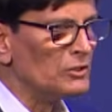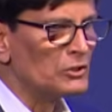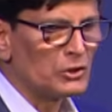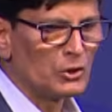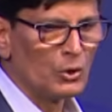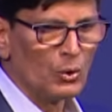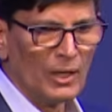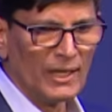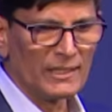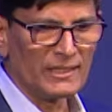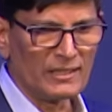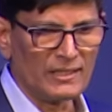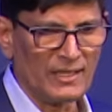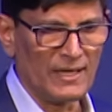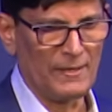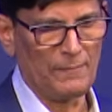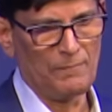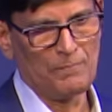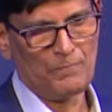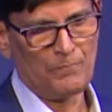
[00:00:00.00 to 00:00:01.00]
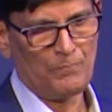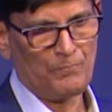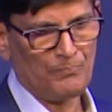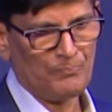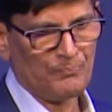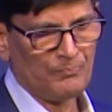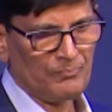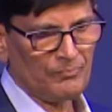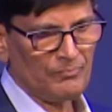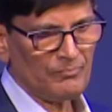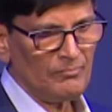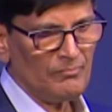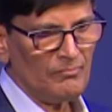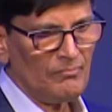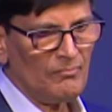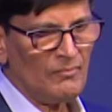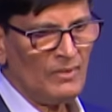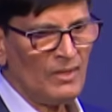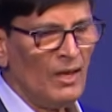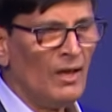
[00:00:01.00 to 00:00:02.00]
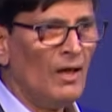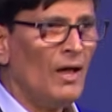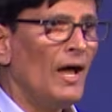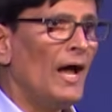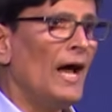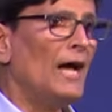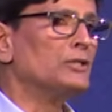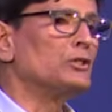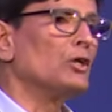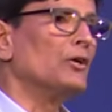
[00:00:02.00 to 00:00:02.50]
tool at a time. As our